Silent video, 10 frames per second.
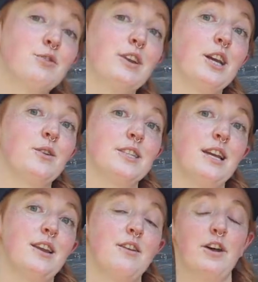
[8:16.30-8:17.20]
two videos
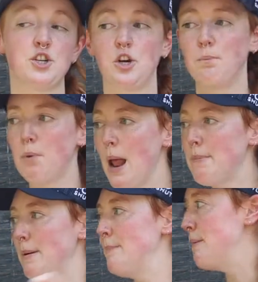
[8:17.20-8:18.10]
in adventure, blah,
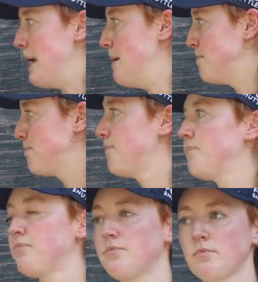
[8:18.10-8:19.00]
blah, blah, blah,
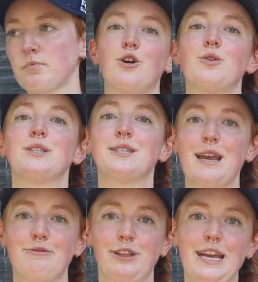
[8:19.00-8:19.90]
blah. Grow
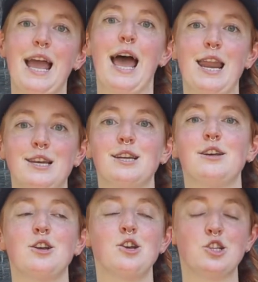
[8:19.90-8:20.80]
safely and
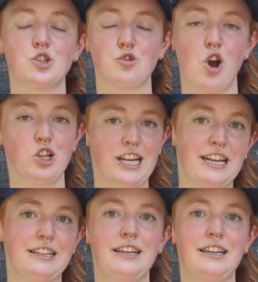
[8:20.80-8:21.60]
strongly.